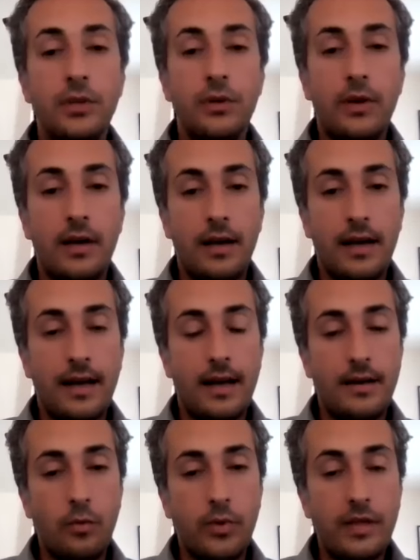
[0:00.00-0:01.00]
so
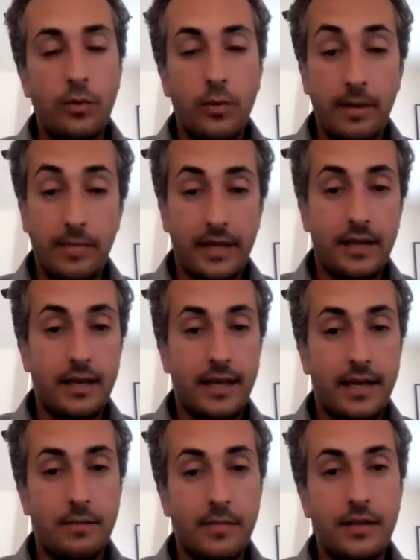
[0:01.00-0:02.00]
with women
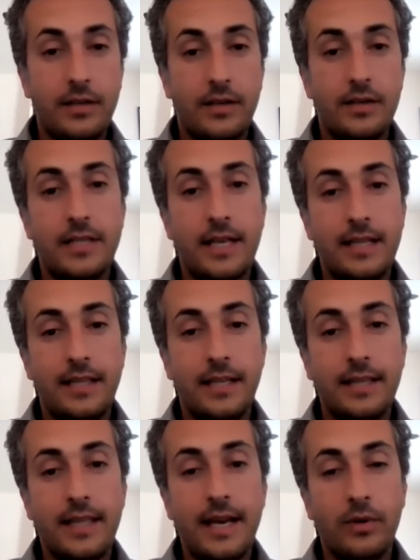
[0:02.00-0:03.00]
and mothers, I
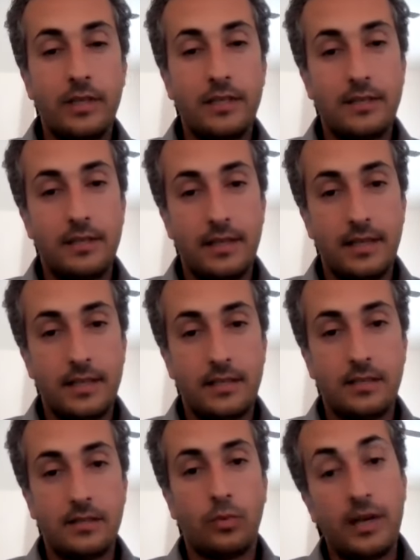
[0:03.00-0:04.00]
think that one
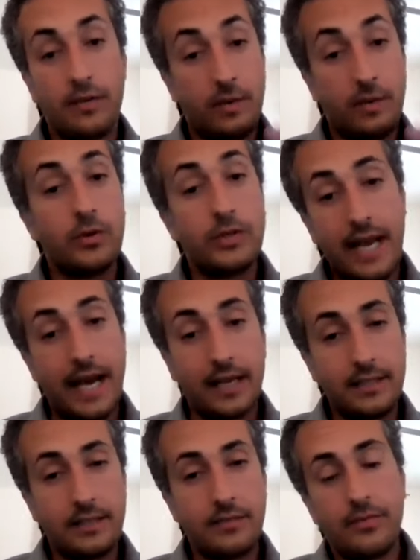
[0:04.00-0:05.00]
is one of our most
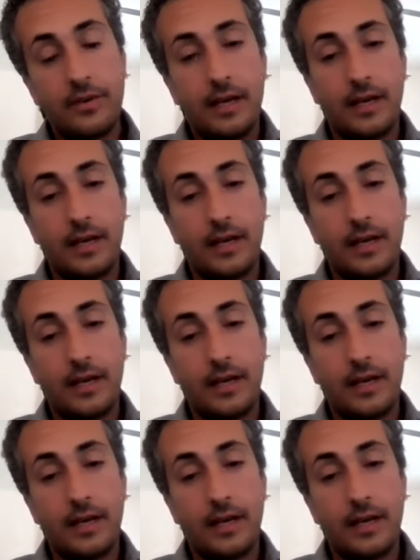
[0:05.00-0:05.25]
active.